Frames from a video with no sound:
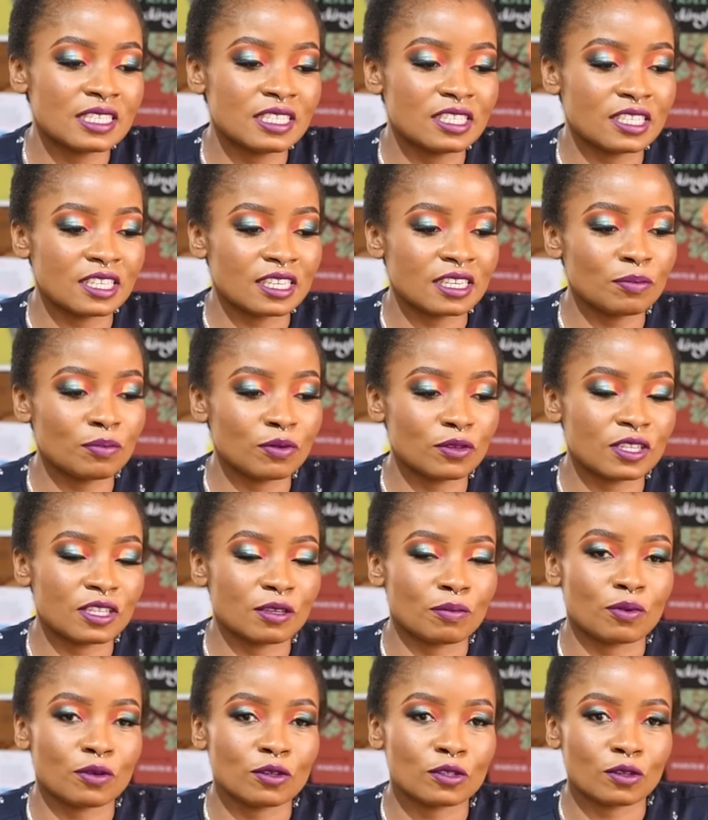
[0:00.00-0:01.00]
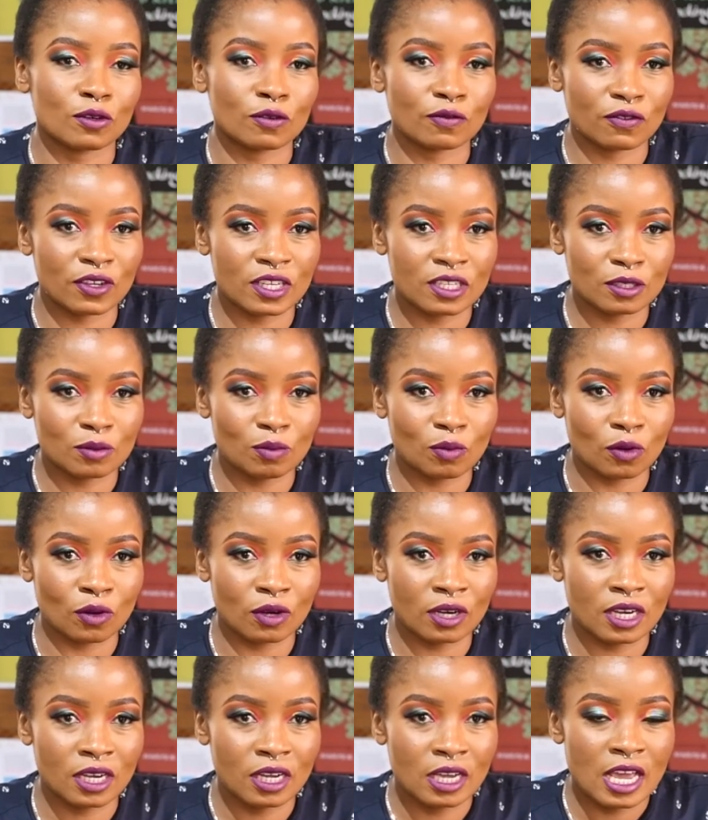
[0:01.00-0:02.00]
Njeri put the post on
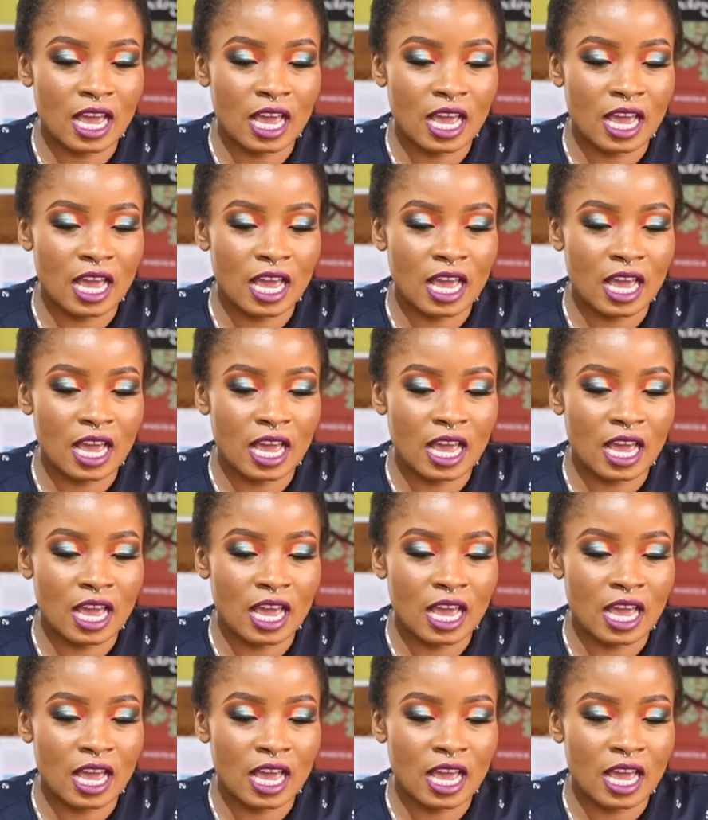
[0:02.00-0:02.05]
Facebook.